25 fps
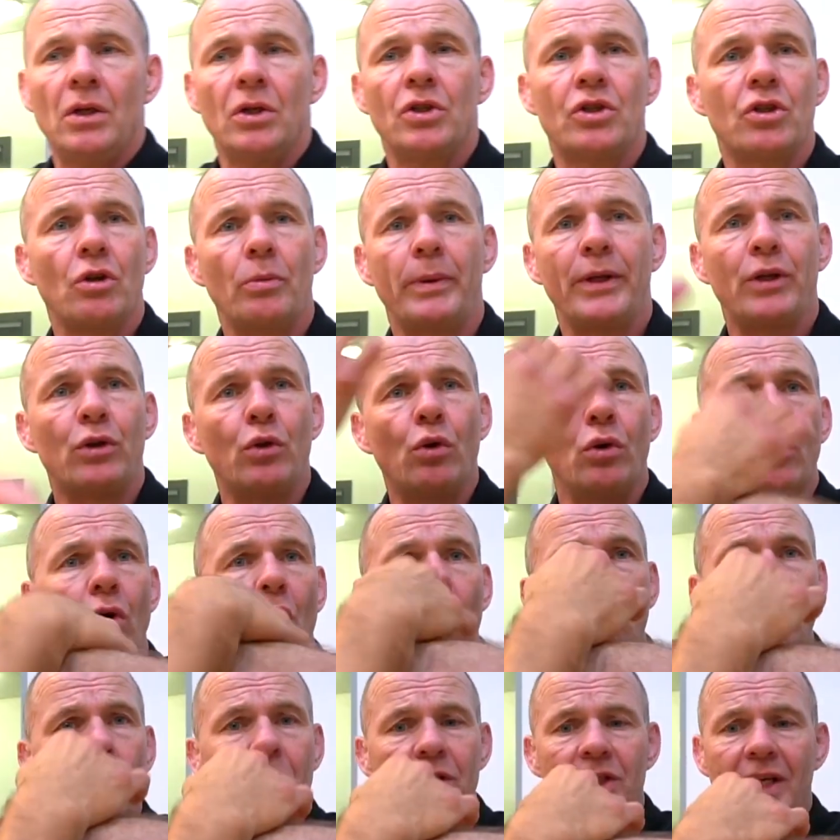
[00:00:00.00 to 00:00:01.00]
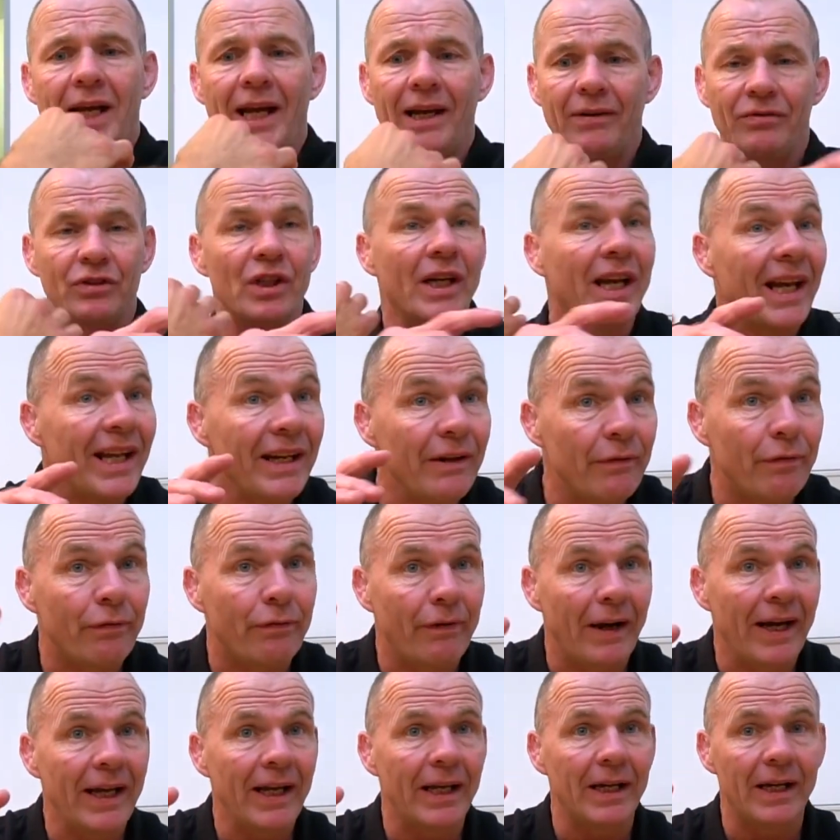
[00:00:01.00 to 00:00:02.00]
So we don't always have to kind of
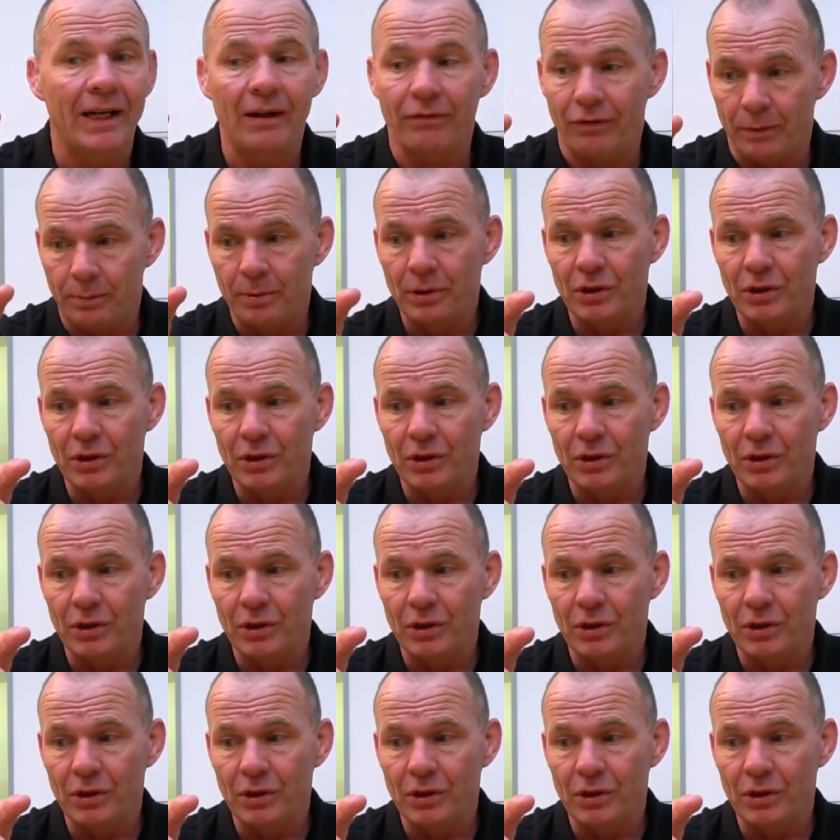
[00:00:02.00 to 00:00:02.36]
fight it. If he